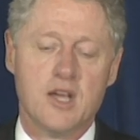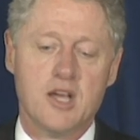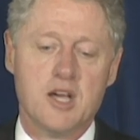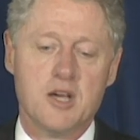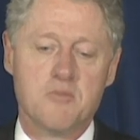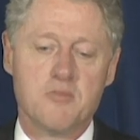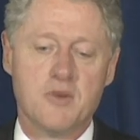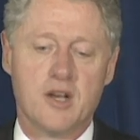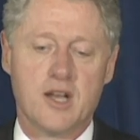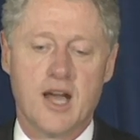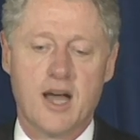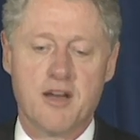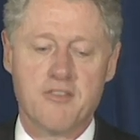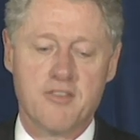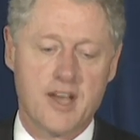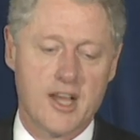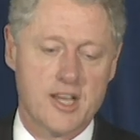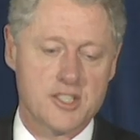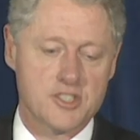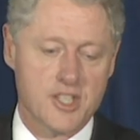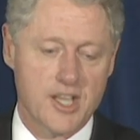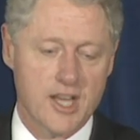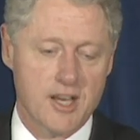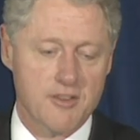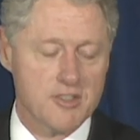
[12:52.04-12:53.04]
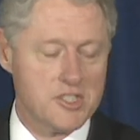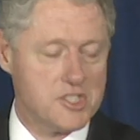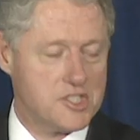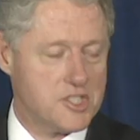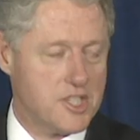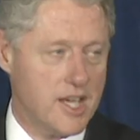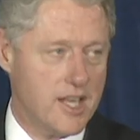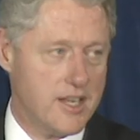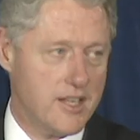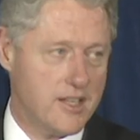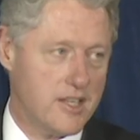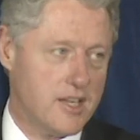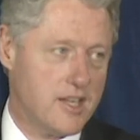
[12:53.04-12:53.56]
But I've asked every
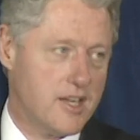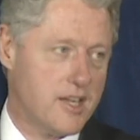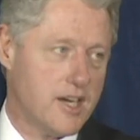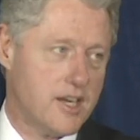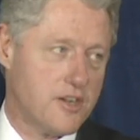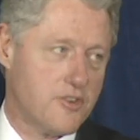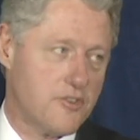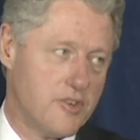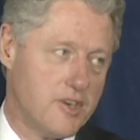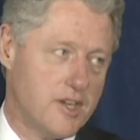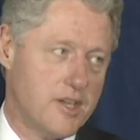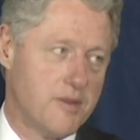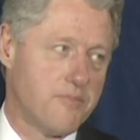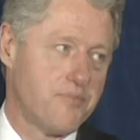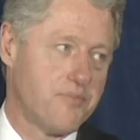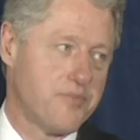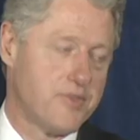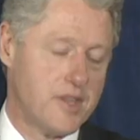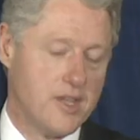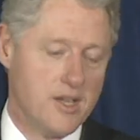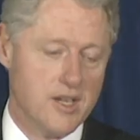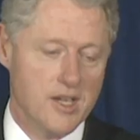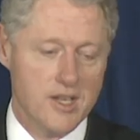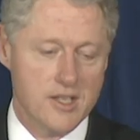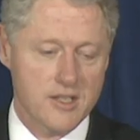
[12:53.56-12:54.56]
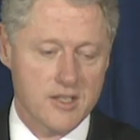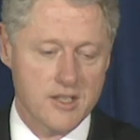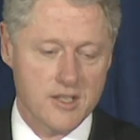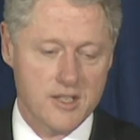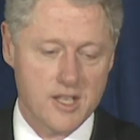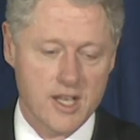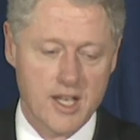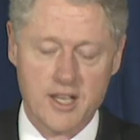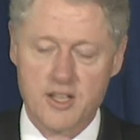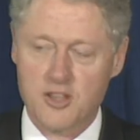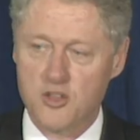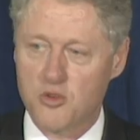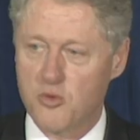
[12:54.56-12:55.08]
state in the country to
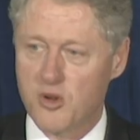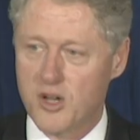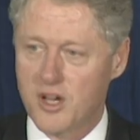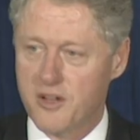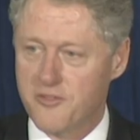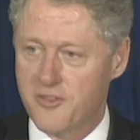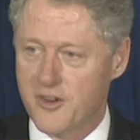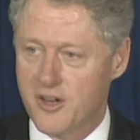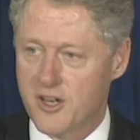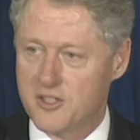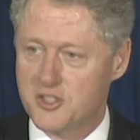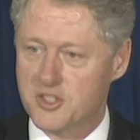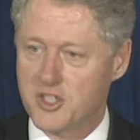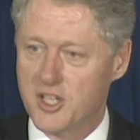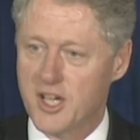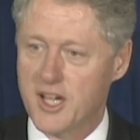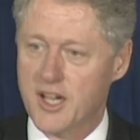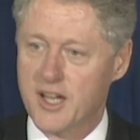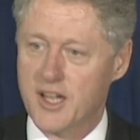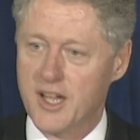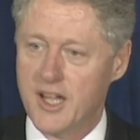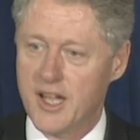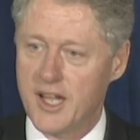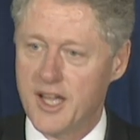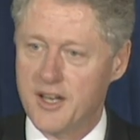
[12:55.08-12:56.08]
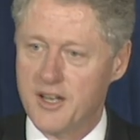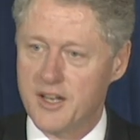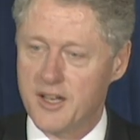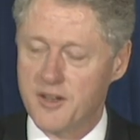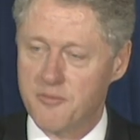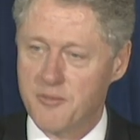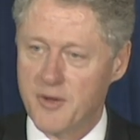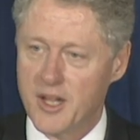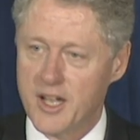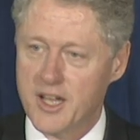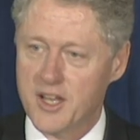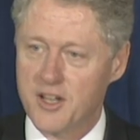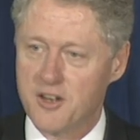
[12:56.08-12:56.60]
take the welfare check and
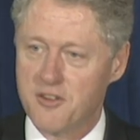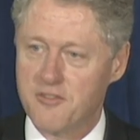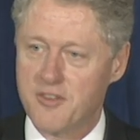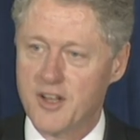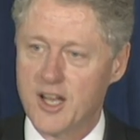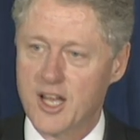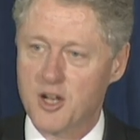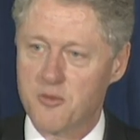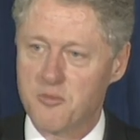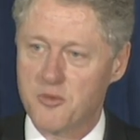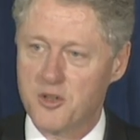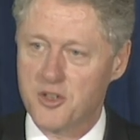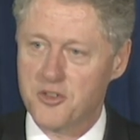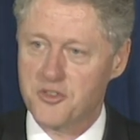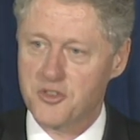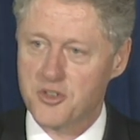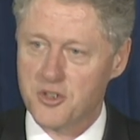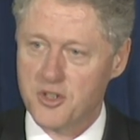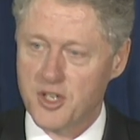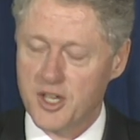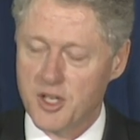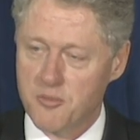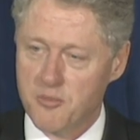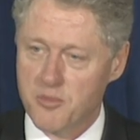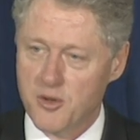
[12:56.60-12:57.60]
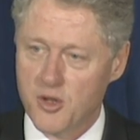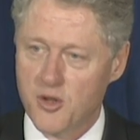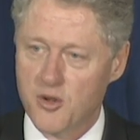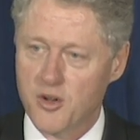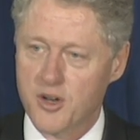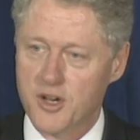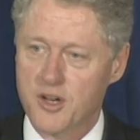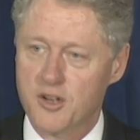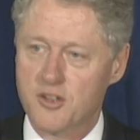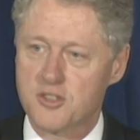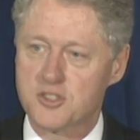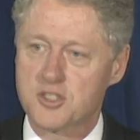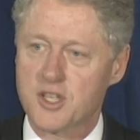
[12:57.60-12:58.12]
make it available to
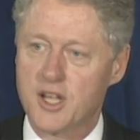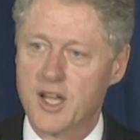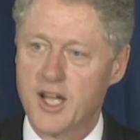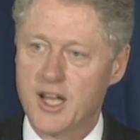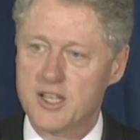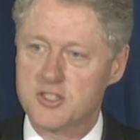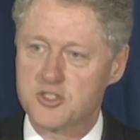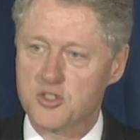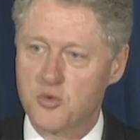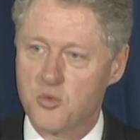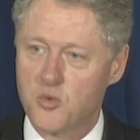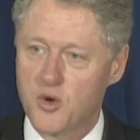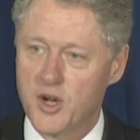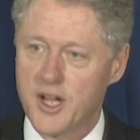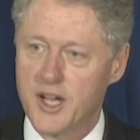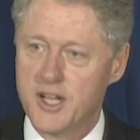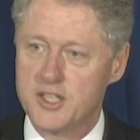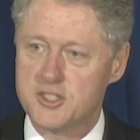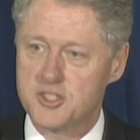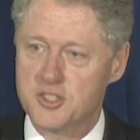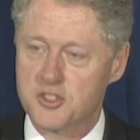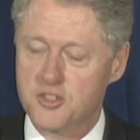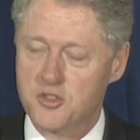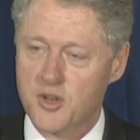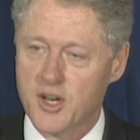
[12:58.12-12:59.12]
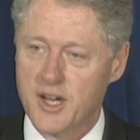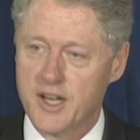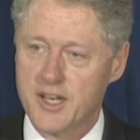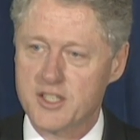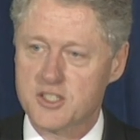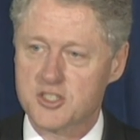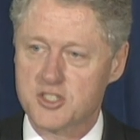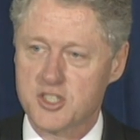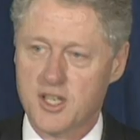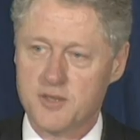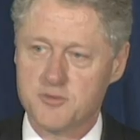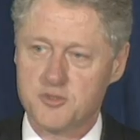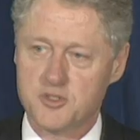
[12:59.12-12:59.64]
employers as a wage and training
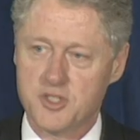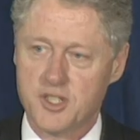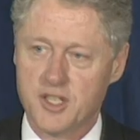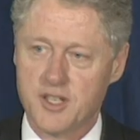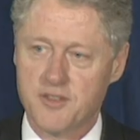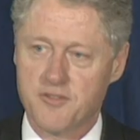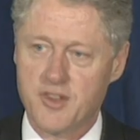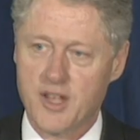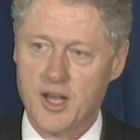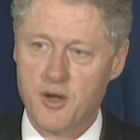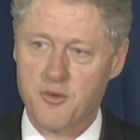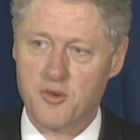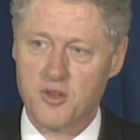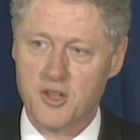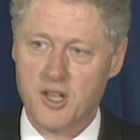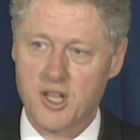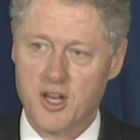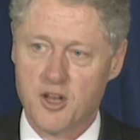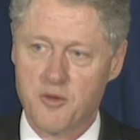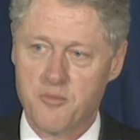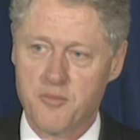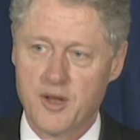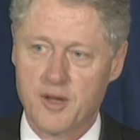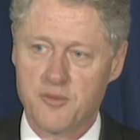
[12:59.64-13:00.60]
subsidy, if that will help.